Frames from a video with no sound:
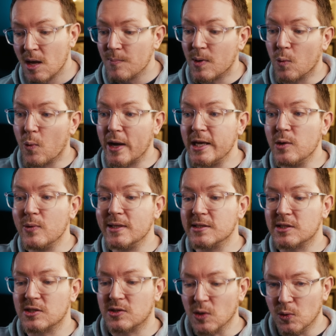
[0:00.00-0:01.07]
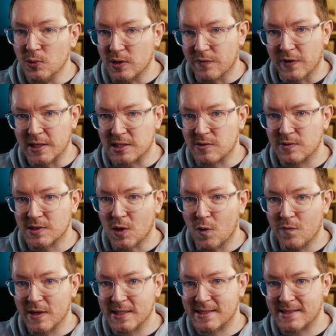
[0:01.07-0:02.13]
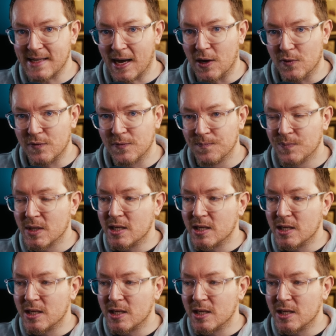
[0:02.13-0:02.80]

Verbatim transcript: But when you install DaVinci Resolve itself,